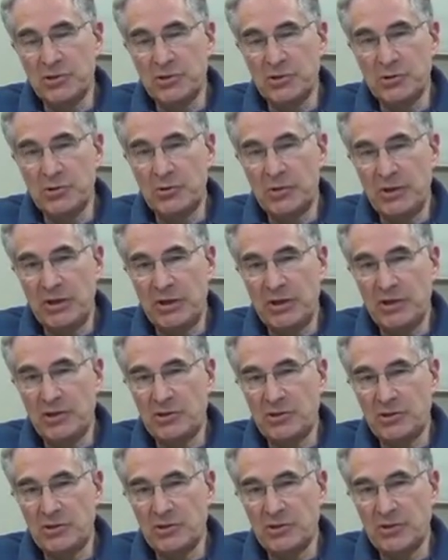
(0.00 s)
to
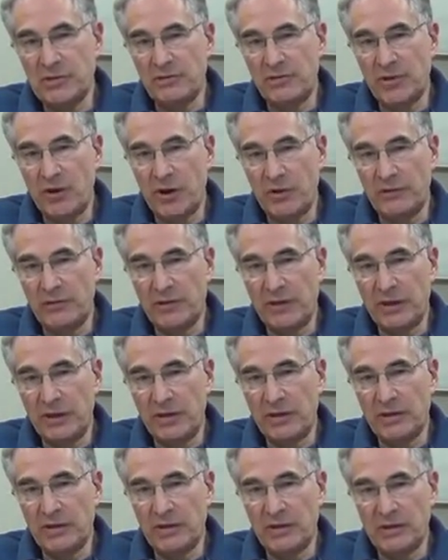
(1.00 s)
issues
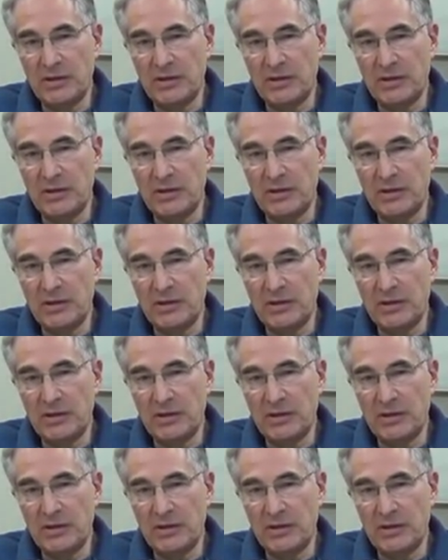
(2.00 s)
involving